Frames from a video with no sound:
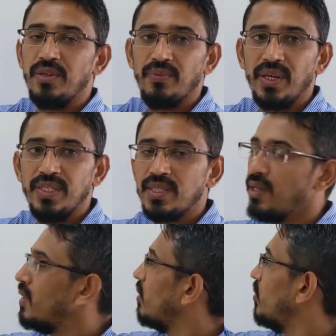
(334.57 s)
difference.
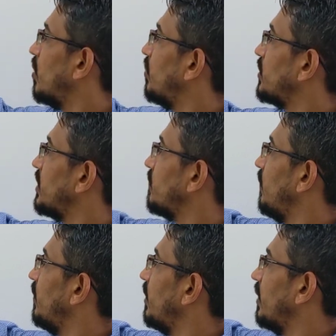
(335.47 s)
Who opposes
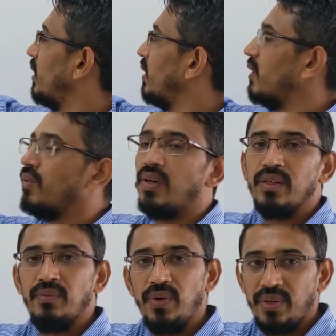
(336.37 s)
fluid?
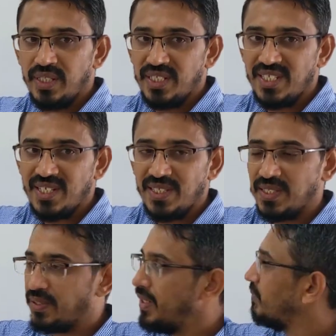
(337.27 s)
What? Fluid
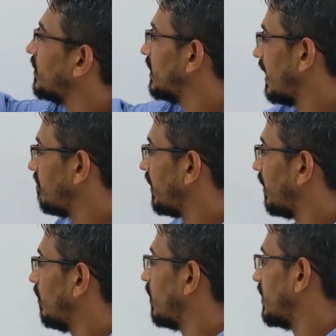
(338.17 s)
resistance. Okay, same
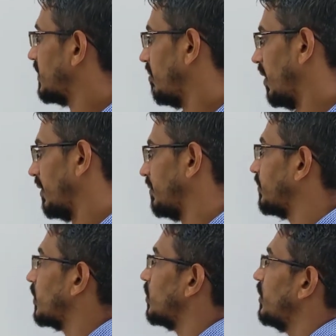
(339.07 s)
thing, all are similar.
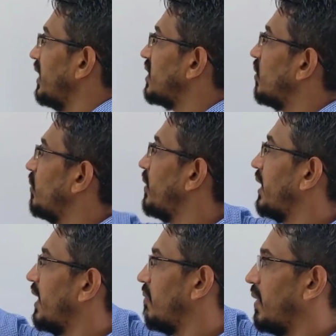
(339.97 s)
So these law
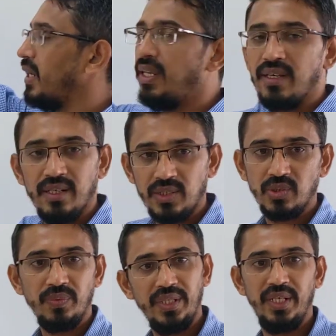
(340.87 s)
we can apply here
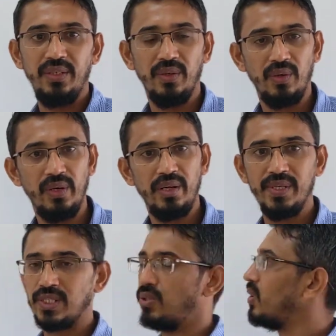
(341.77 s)
also. We did already,
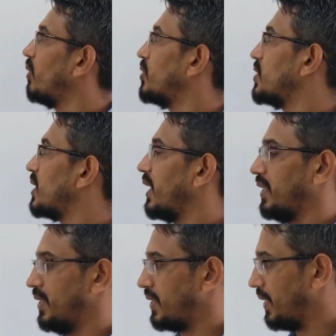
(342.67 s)
we solved questions
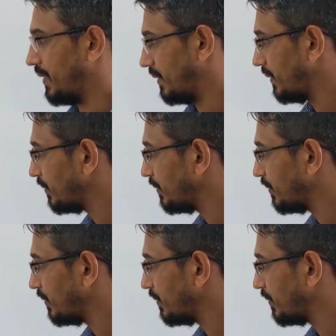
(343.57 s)
like this there.